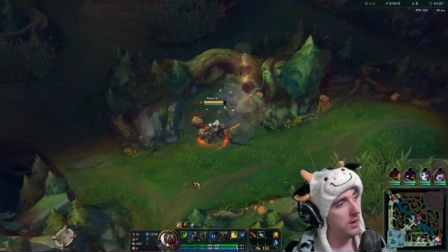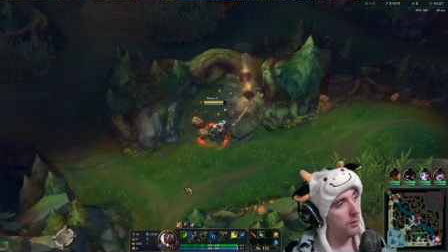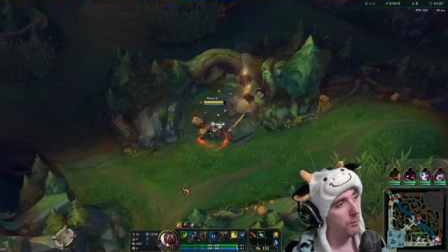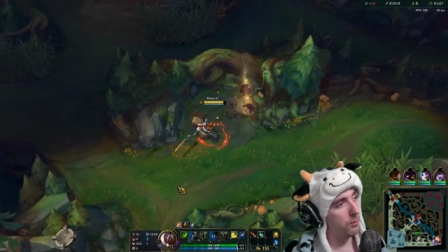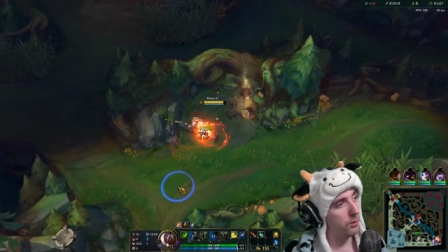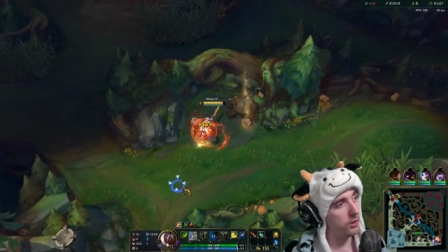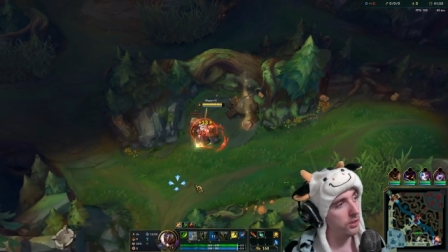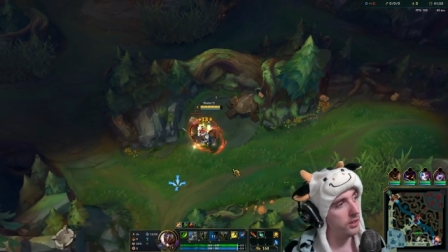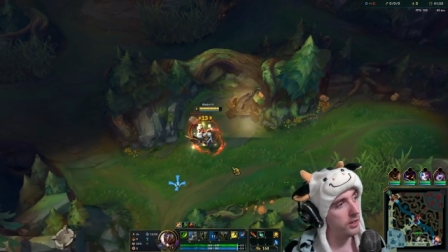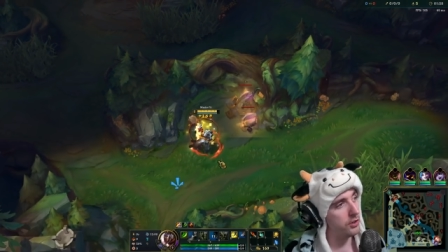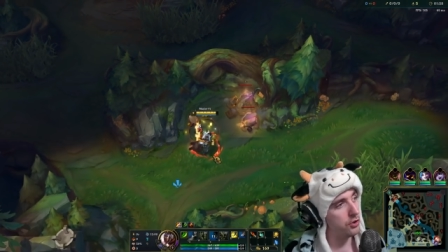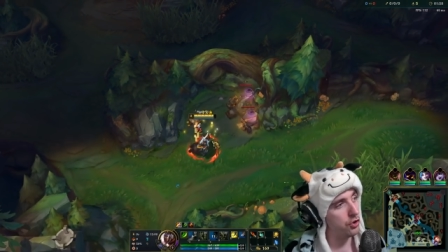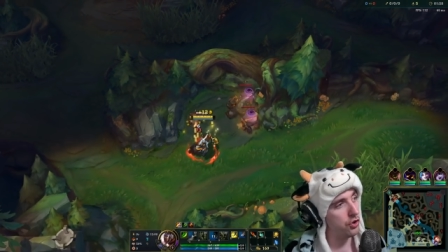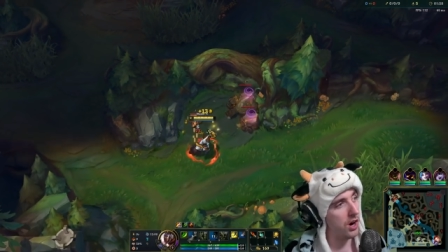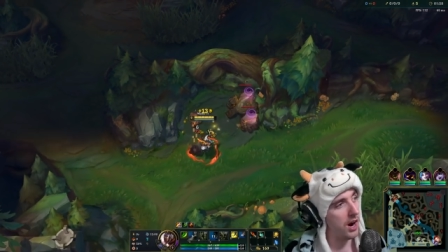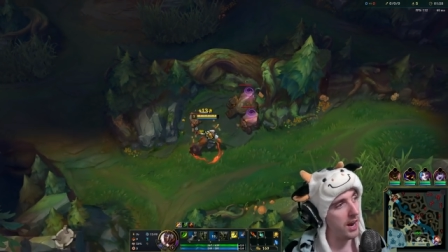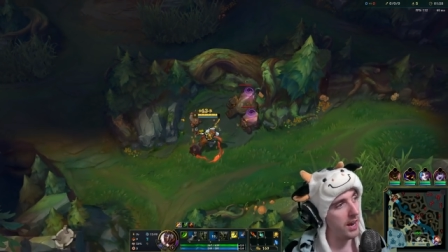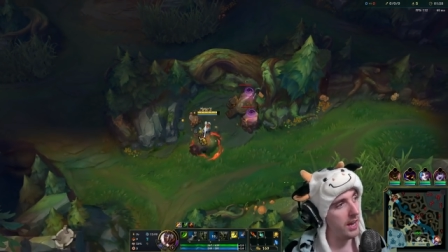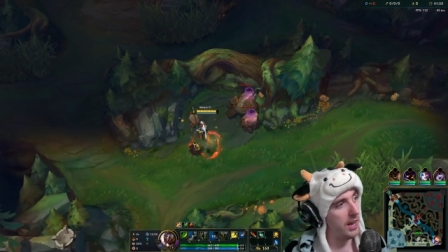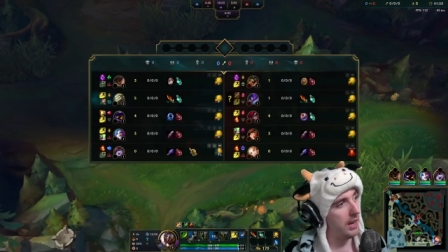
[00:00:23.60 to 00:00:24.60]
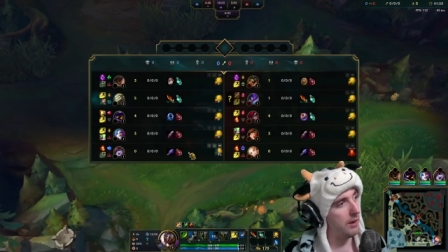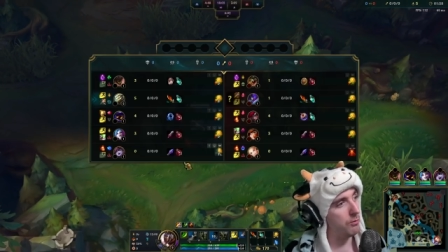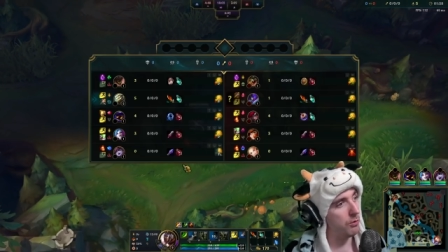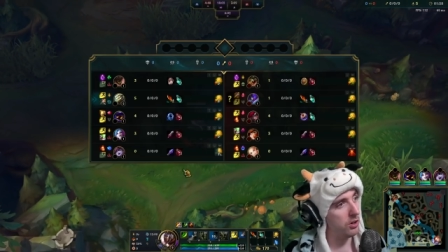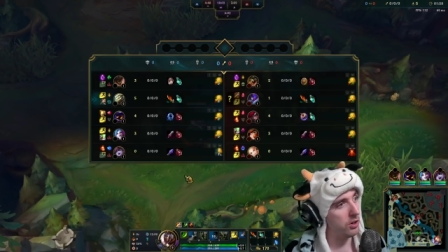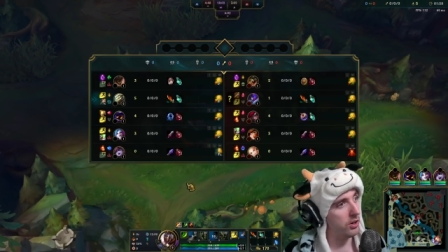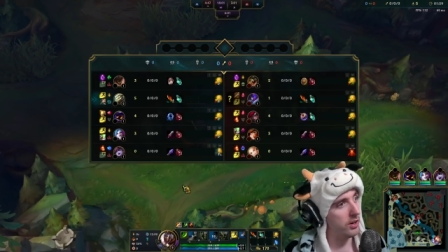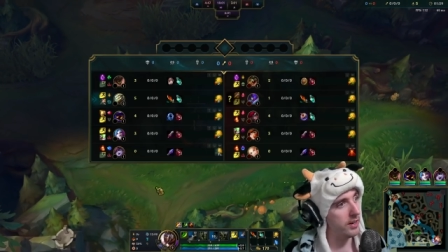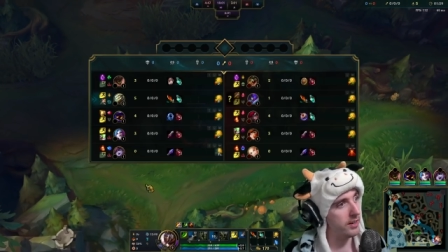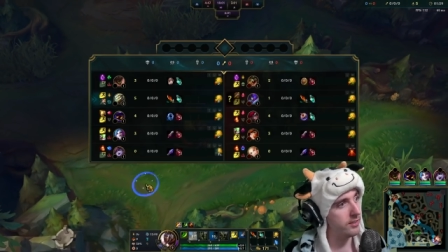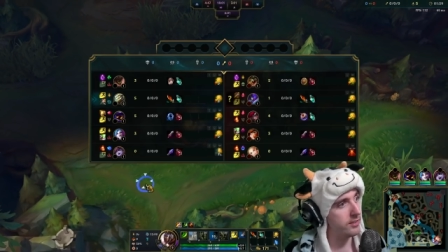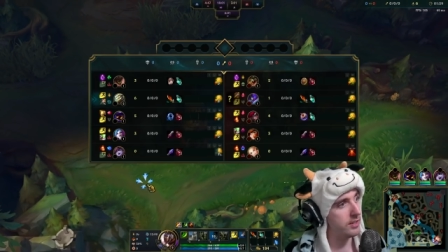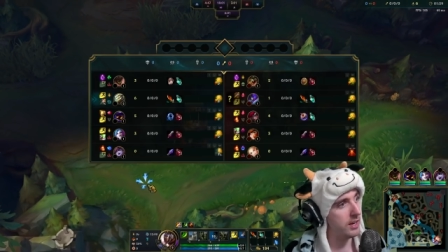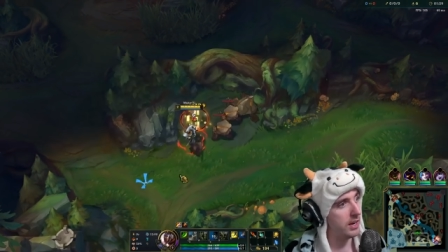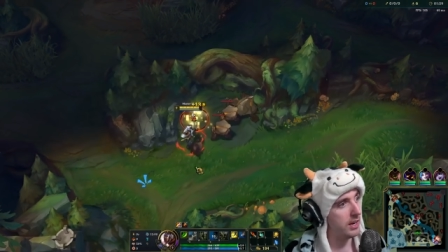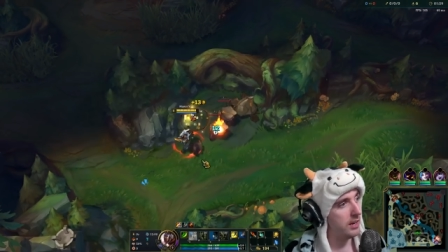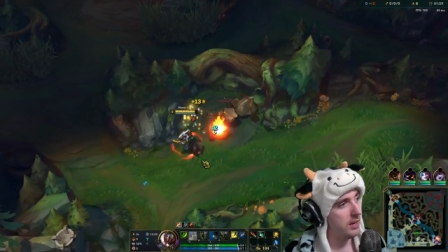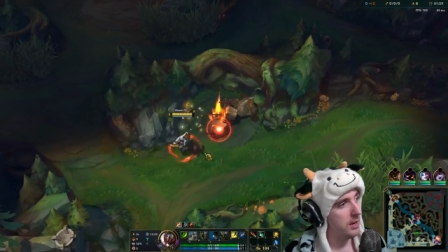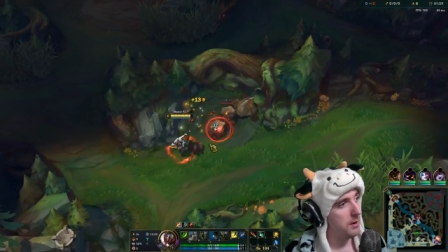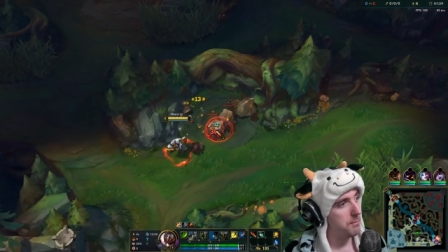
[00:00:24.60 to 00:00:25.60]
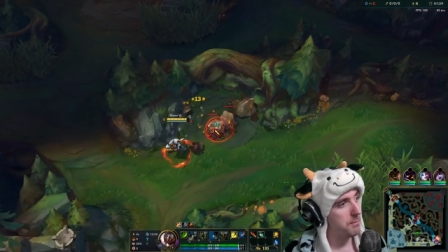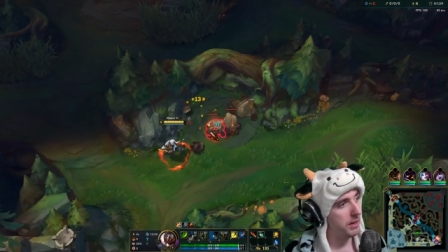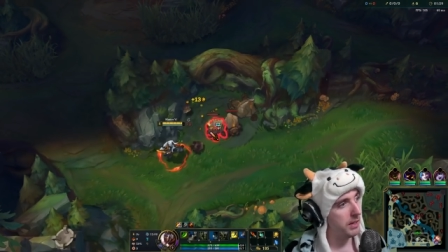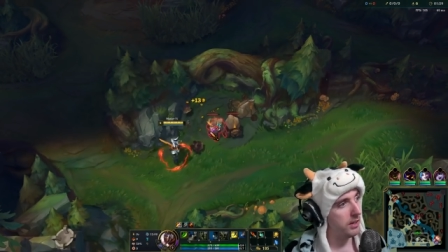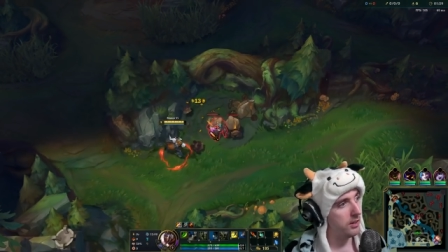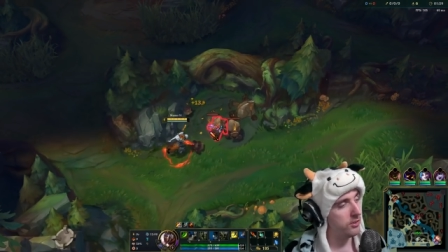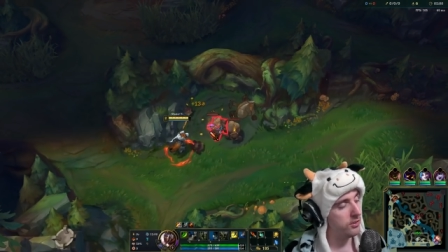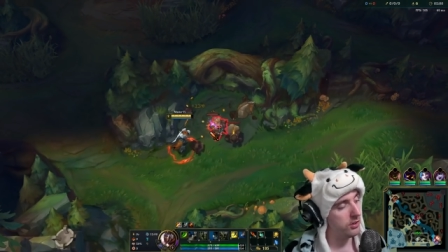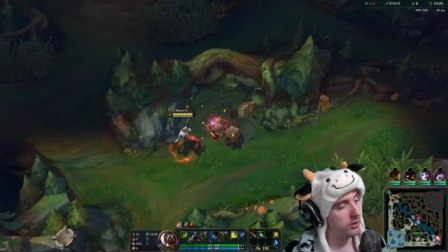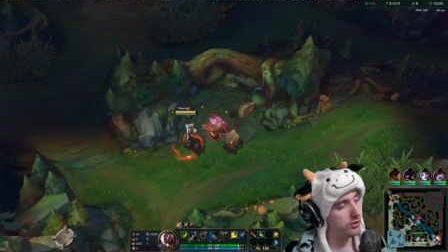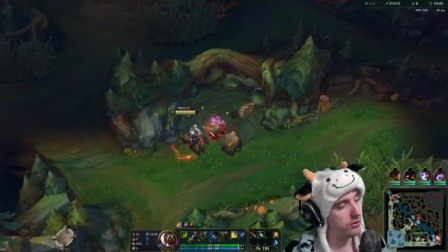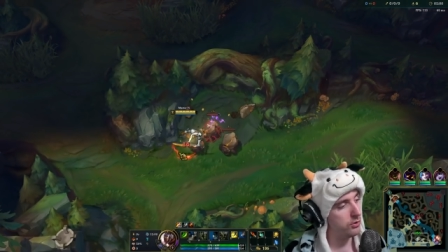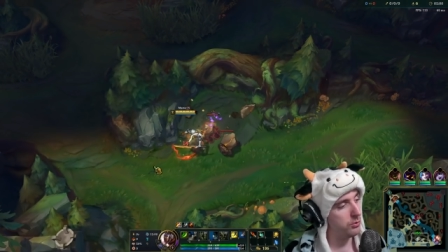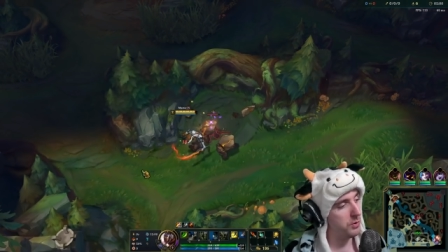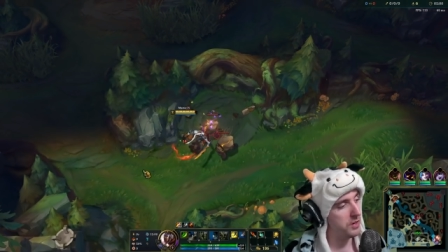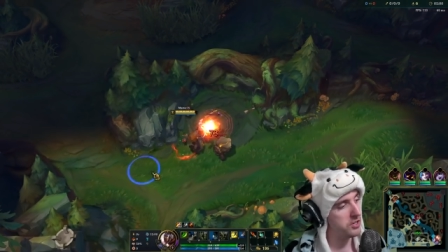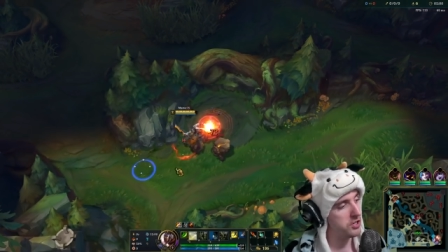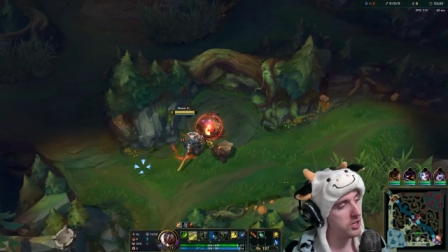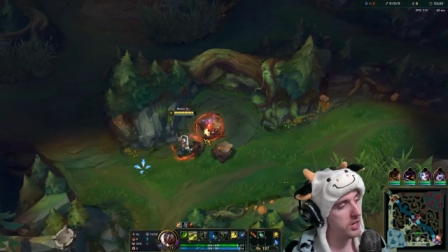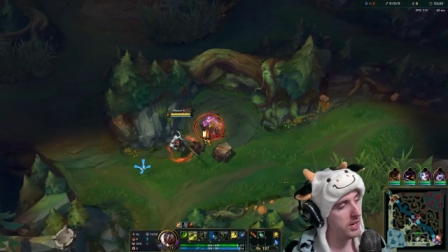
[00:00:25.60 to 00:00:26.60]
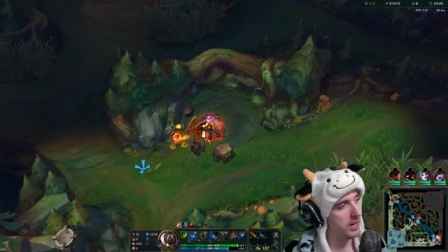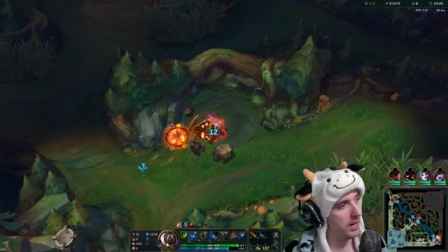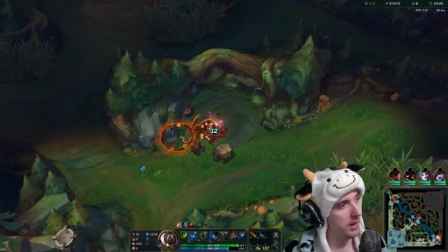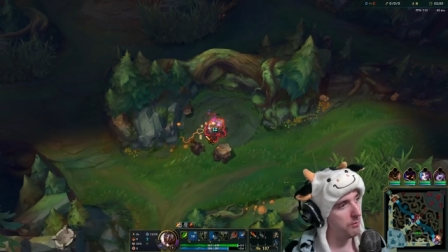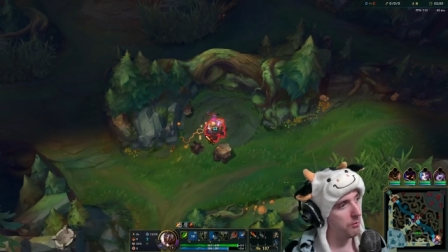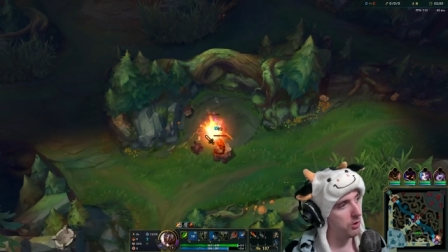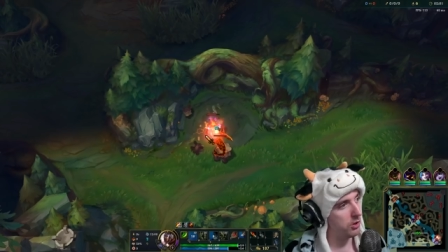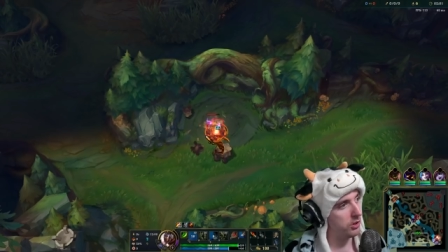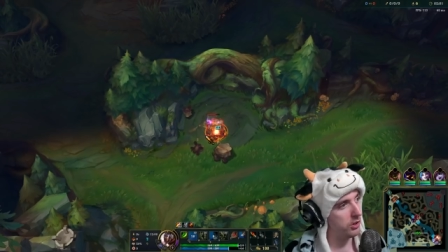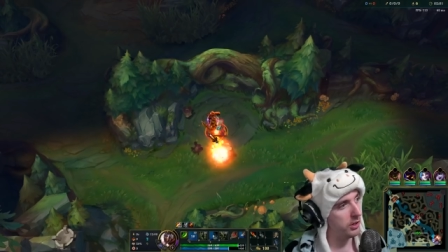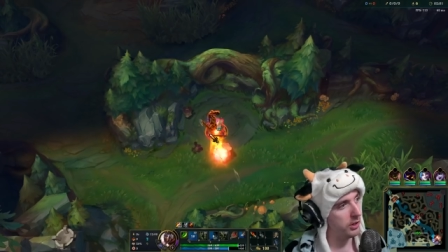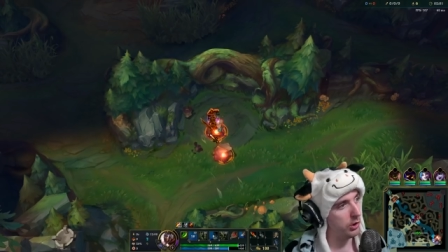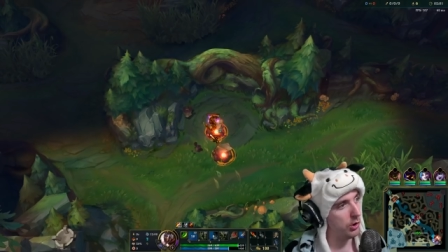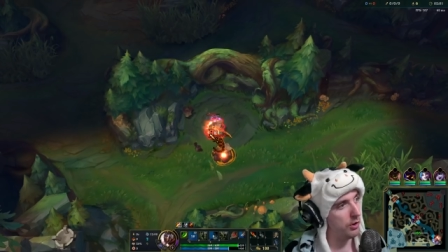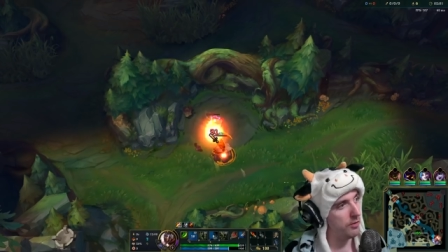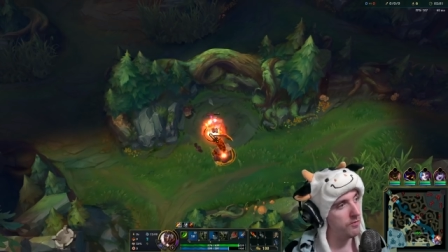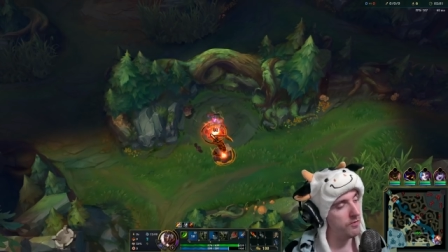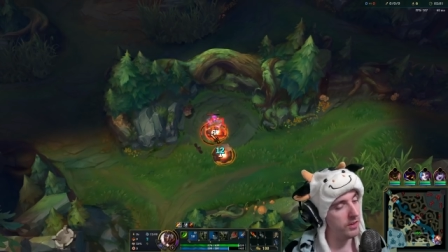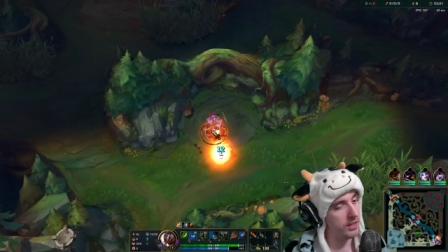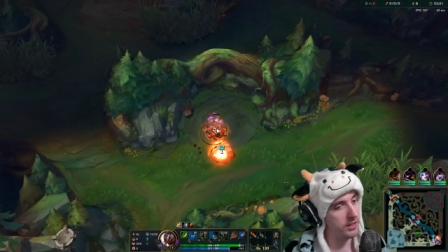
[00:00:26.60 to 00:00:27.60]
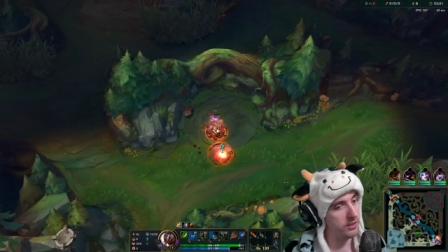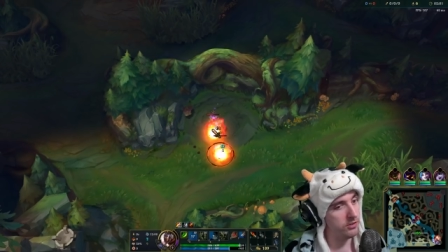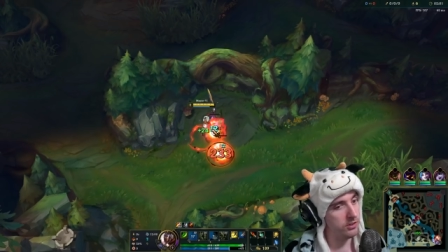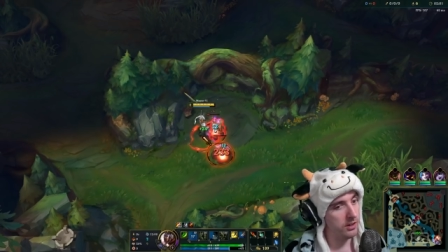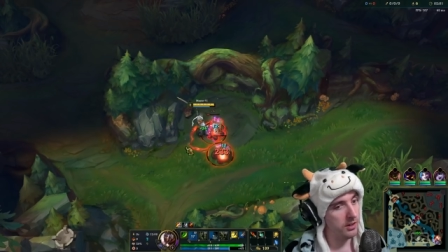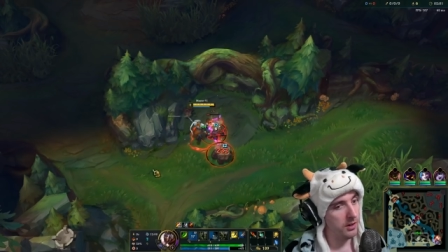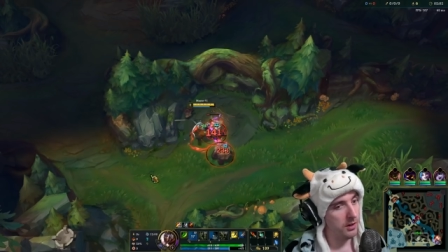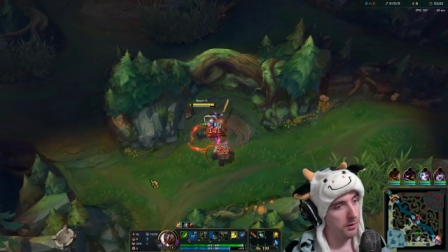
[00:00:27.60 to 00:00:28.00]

we're going to try it, and we're going to see. Because they're squishy, and we're going to go and invis,